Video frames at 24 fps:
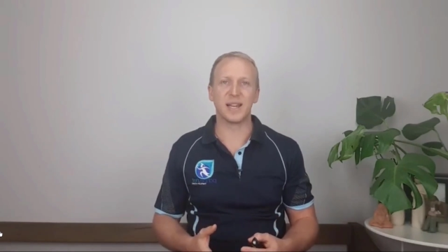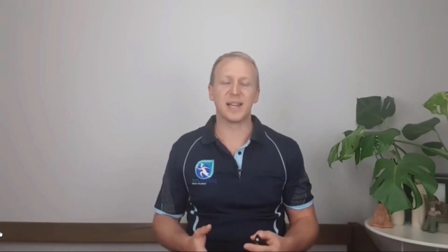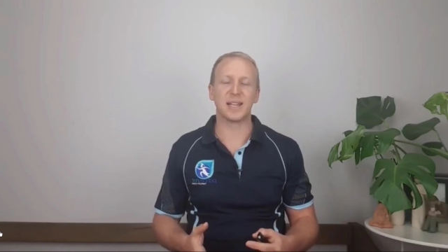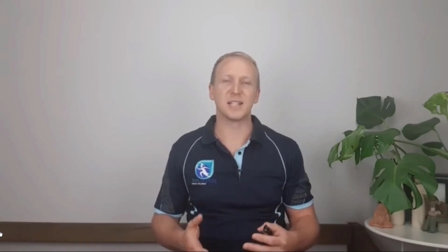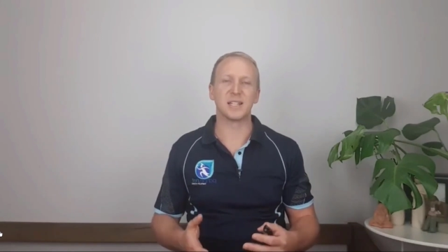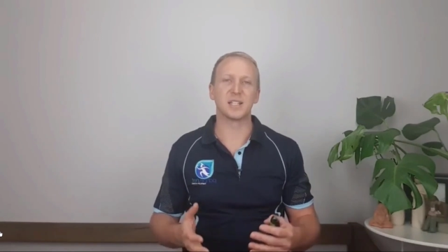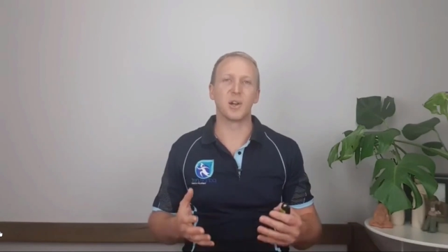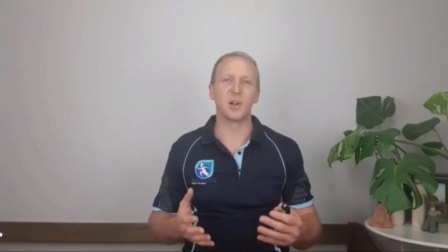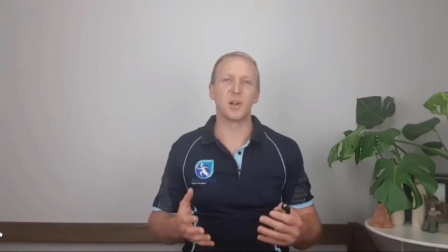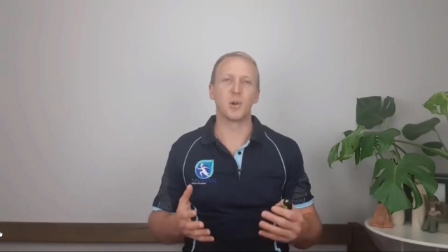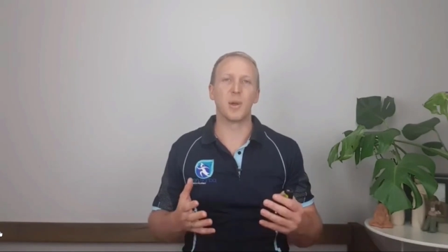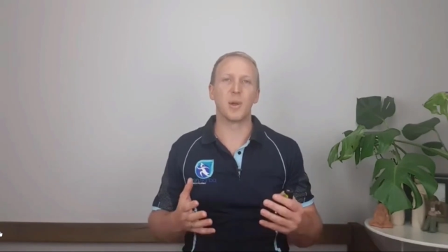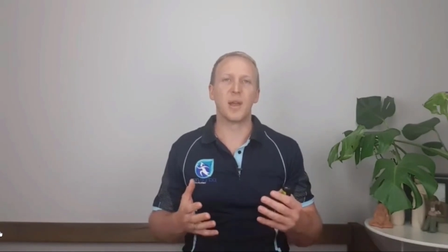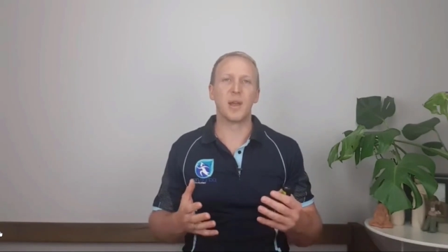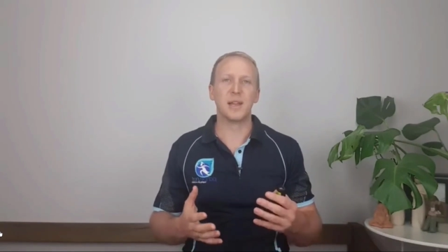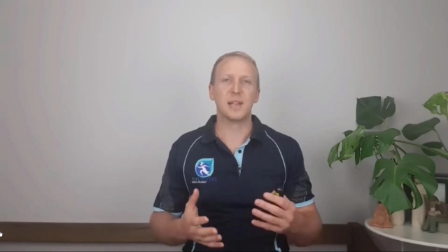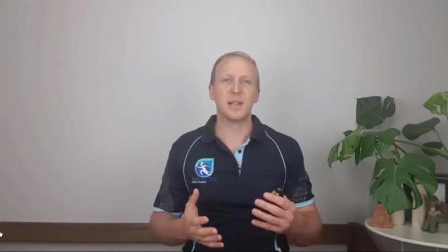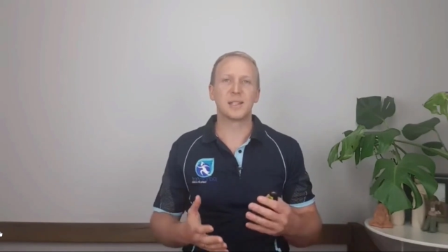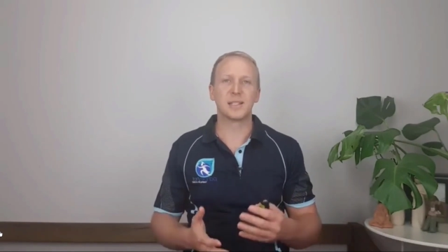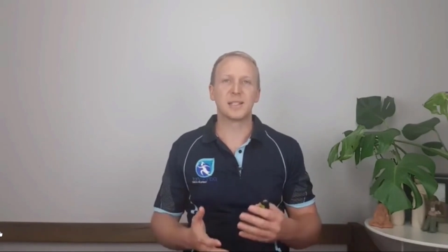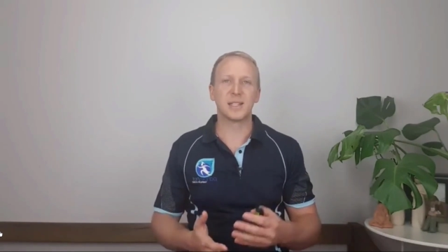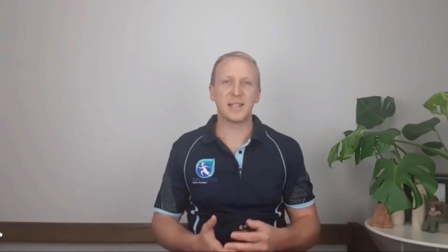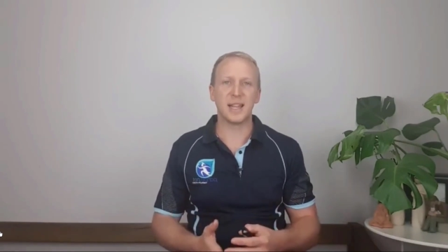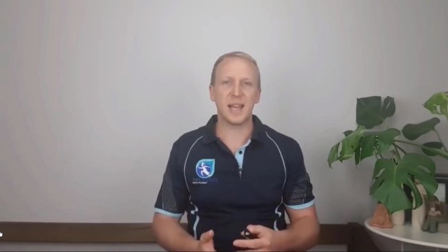And so
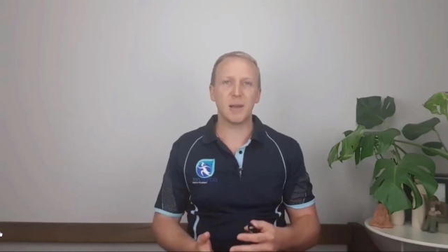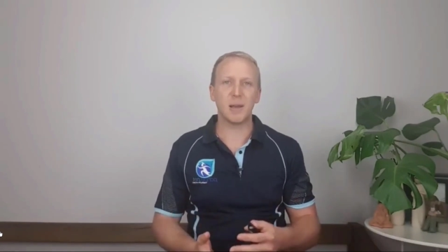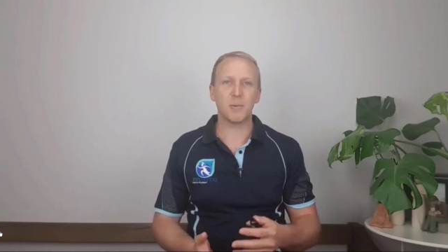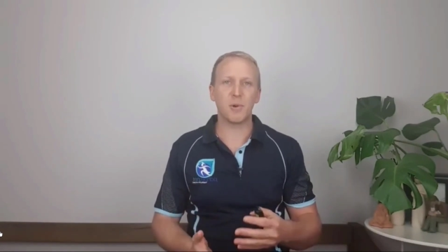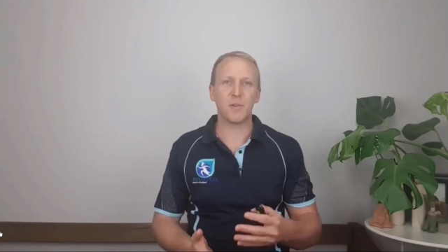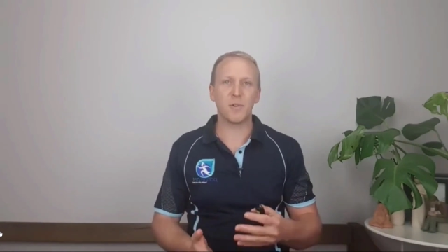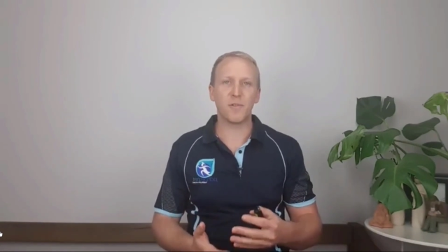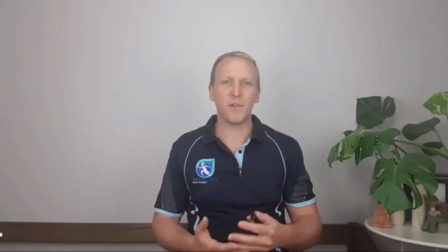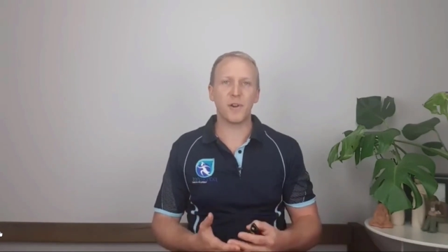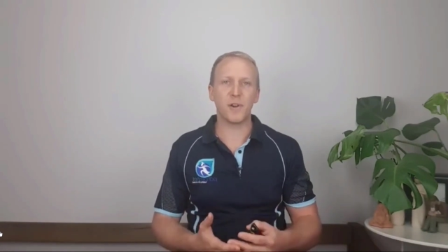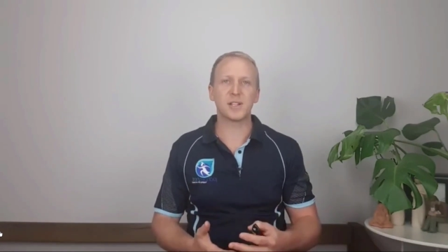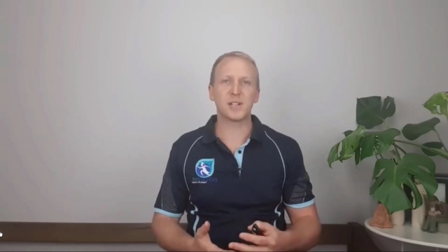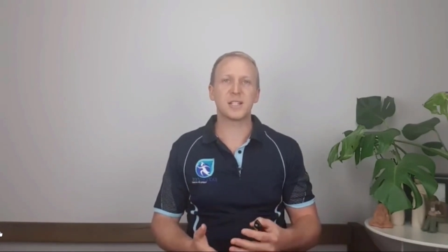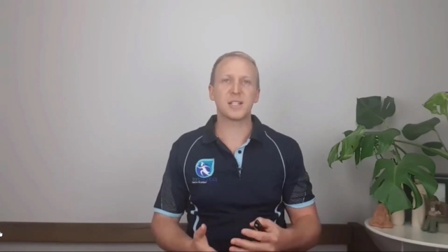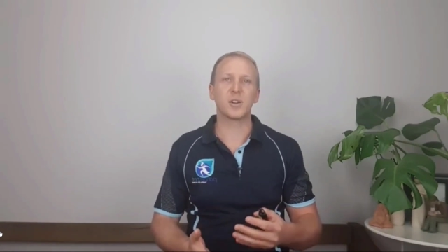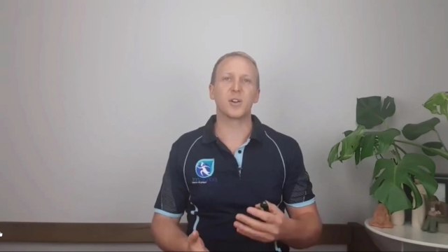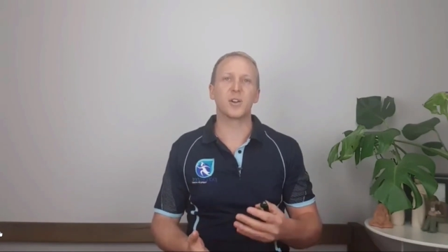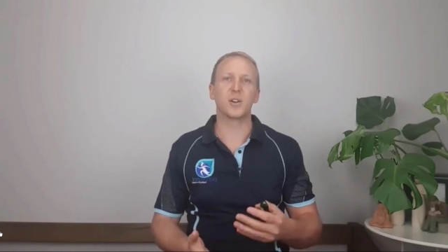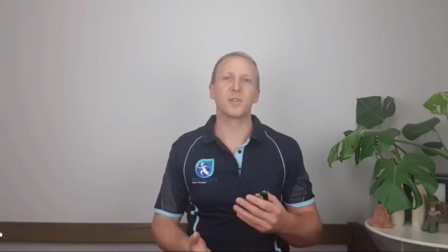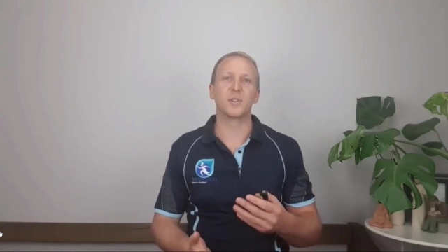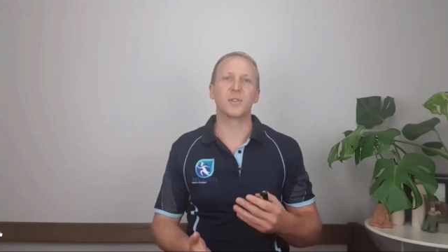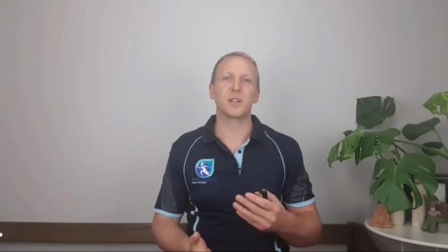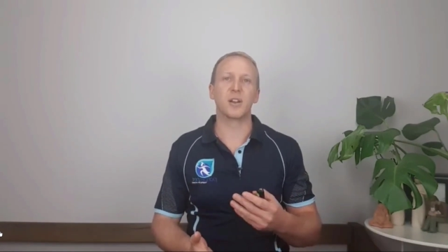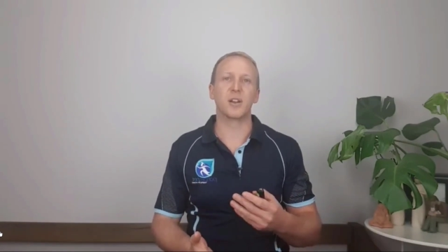today we're focusing
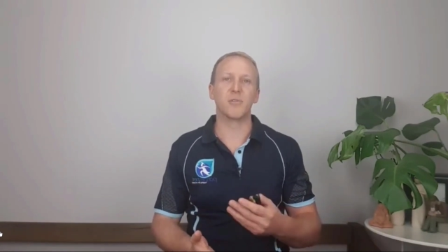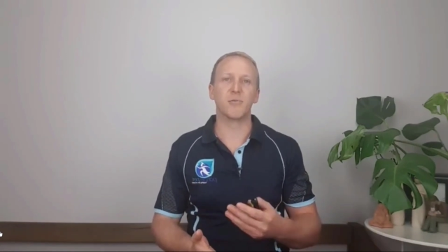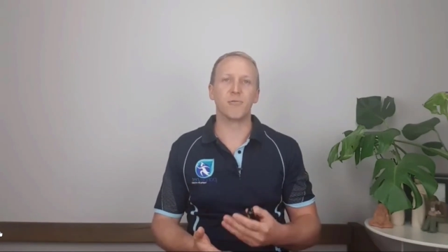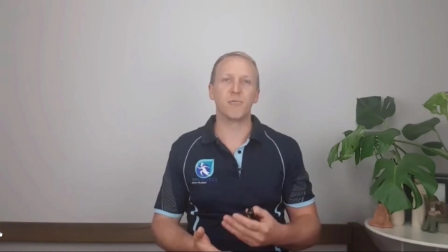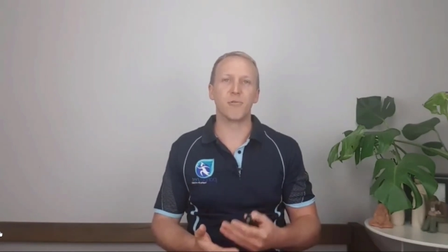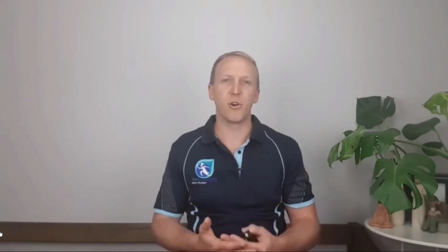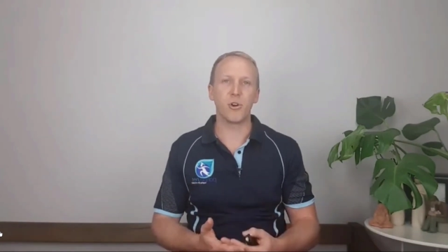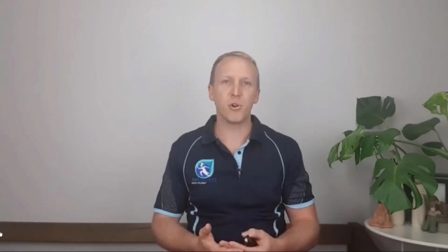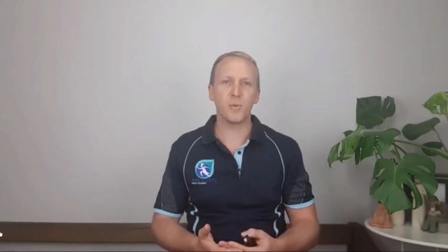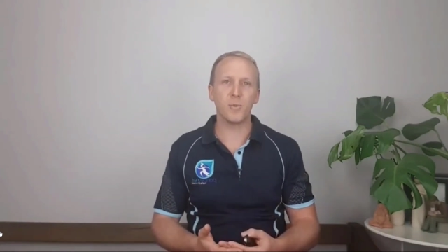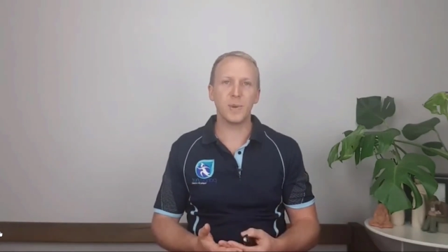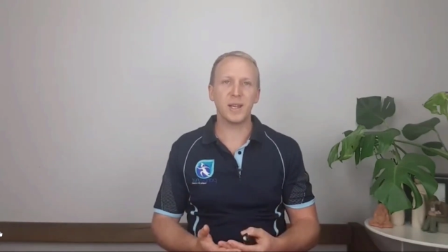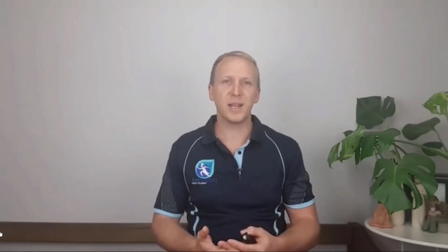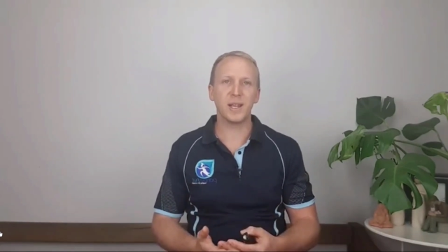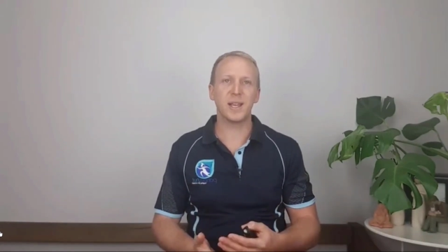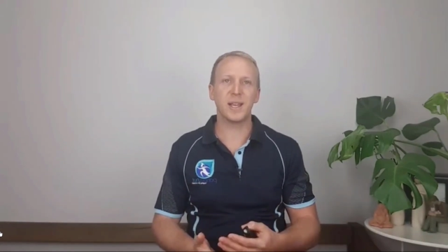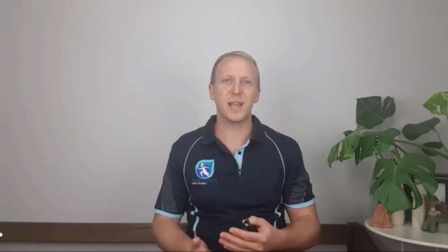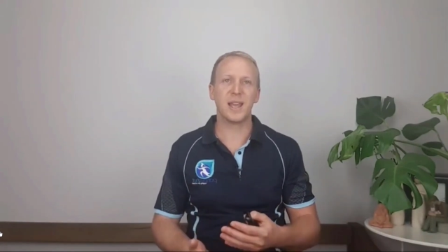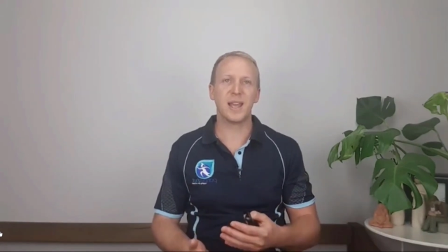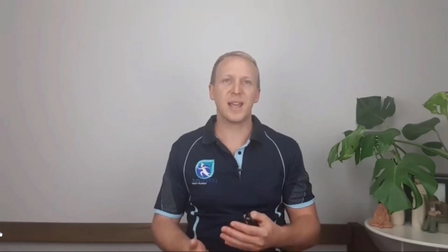on the aerobic